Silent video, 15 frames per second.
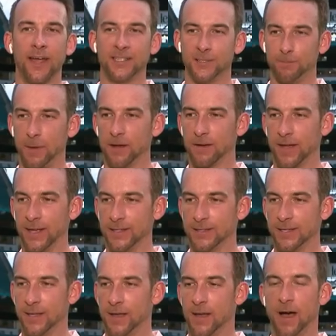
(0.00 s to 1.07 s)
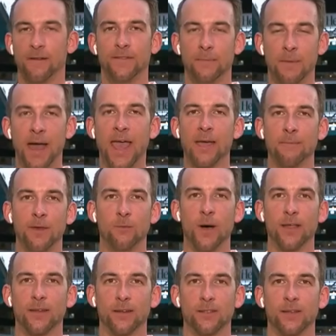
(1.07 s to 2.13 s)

experience of the Miami weather.